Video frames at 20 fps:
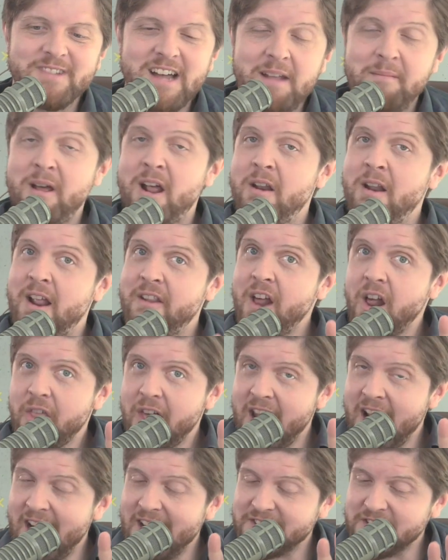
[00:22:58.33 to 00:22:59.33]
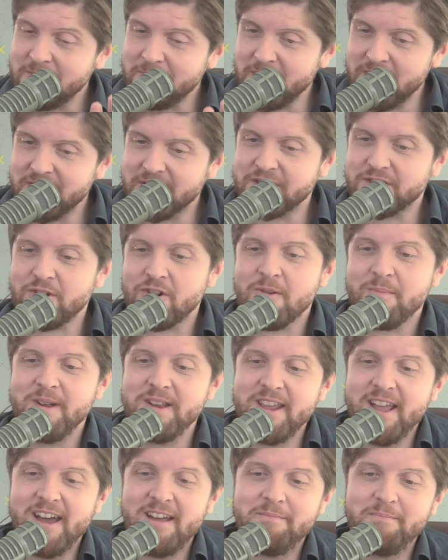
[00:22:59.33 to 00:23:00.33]
I'm uh, not, not now that hasn't been
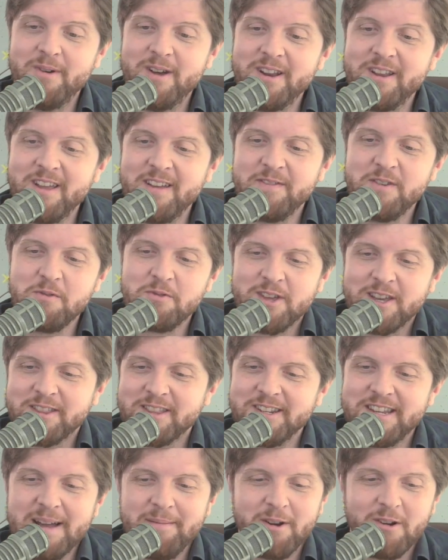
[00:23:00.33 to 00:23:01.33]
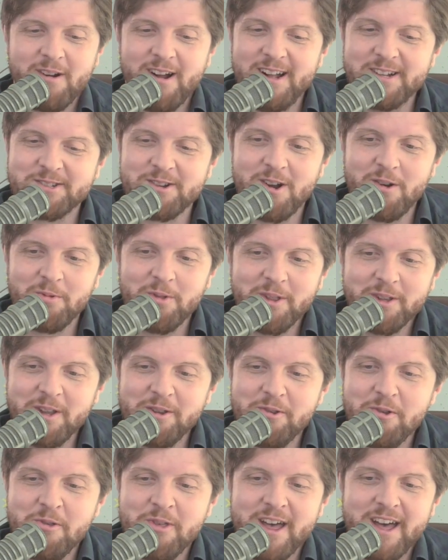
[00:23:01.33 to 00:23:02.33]
determined yet, but if you think the Democrats aren't willing to
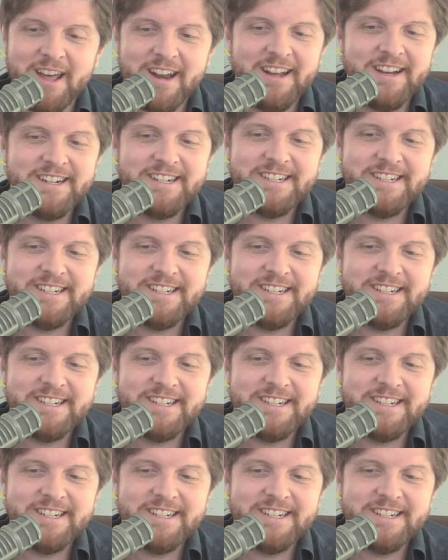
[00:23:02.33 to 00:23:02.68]
do that,